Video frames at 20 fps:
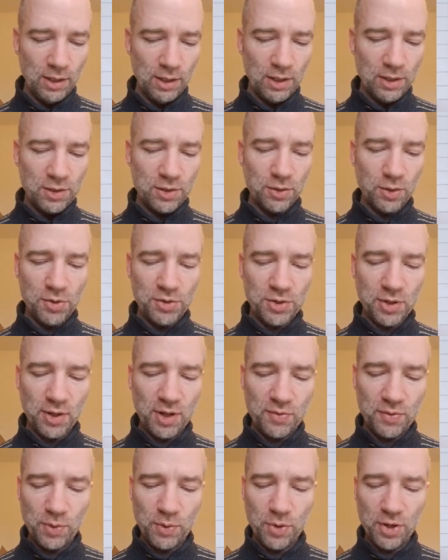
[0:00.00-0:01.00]
So those are the
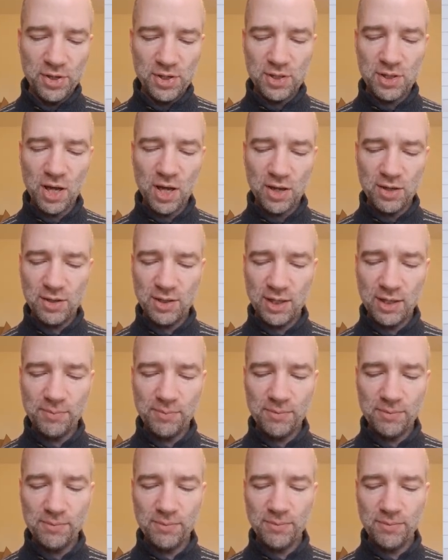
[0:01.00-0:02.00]
three ones: kanji,
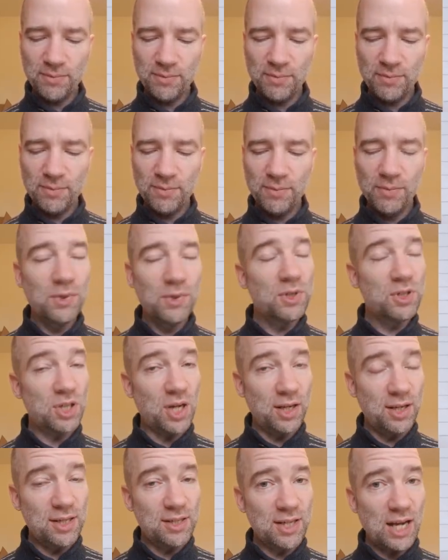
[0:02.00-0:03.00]

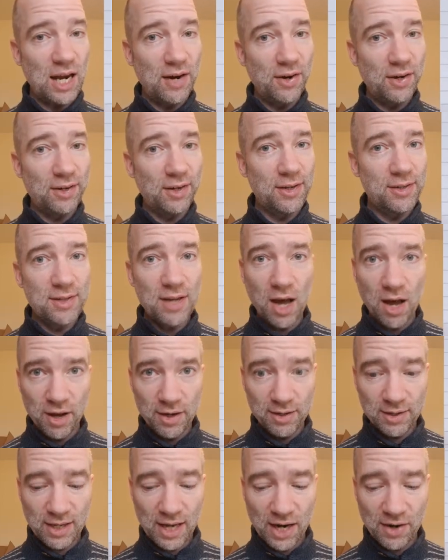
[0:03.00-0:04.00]
Chinese characters,
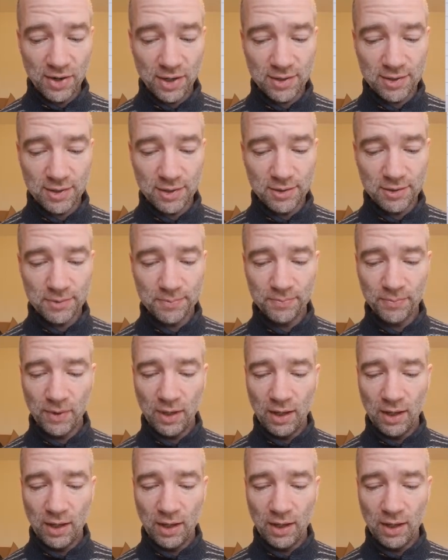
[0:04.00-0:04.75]
Han characters;